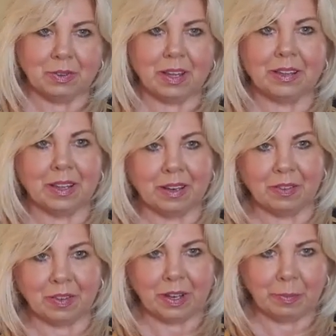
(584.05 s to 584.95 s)
And then
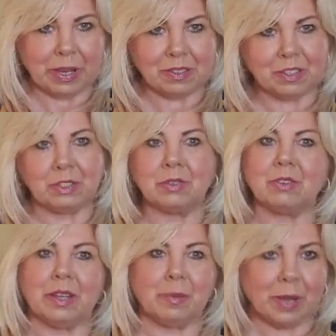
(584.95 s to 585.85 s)
if it impacts on you, it's
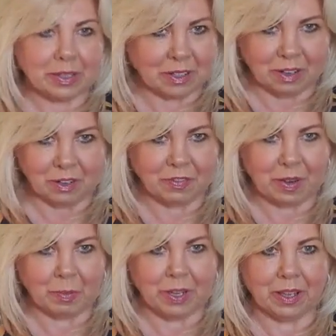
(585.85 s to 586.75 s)
going to impact on all your
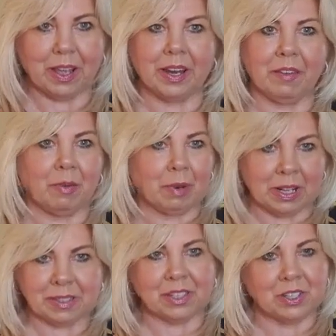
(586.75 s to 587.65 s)
family and everyone
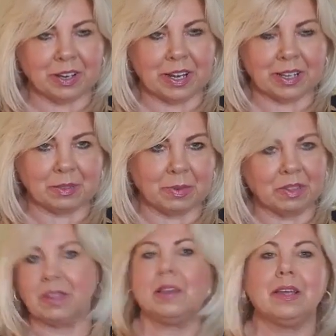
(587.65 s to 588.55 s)
else that you're connecting with.
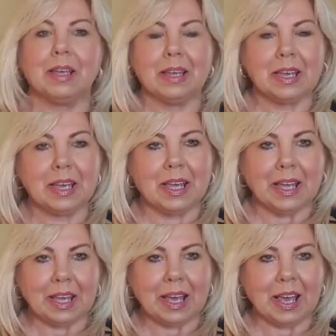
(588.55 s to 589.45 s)

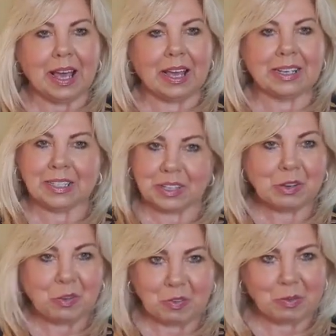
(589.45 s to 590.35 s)
And as I
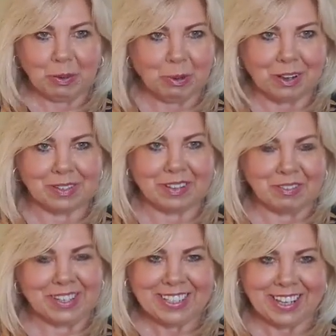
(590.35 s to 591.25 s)
go for my walks
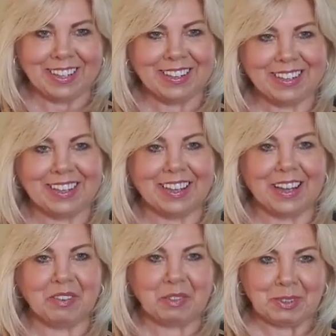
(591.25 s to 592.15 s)
every day,
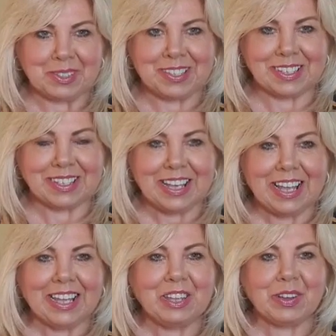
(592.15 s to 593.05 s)
I've noticed
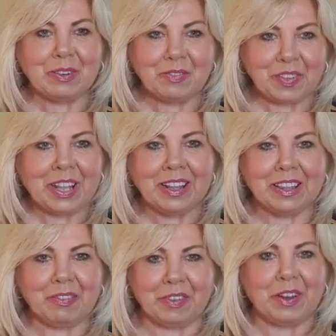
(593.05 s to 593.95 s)
you can feel
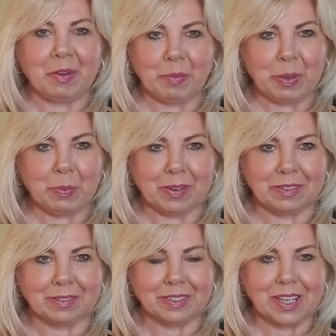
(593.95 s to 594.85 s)
the fear in people.
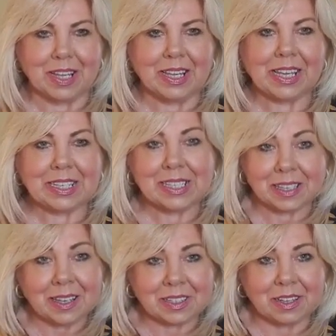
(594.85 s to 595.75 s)
You can
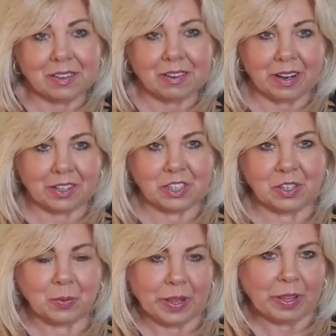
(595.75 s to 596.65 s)
see it in their energy,
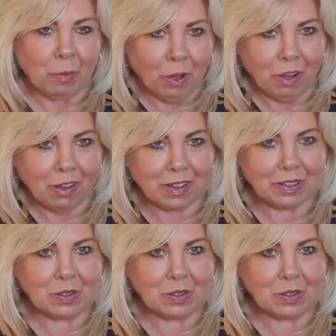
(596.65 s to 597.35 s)
the way they walk.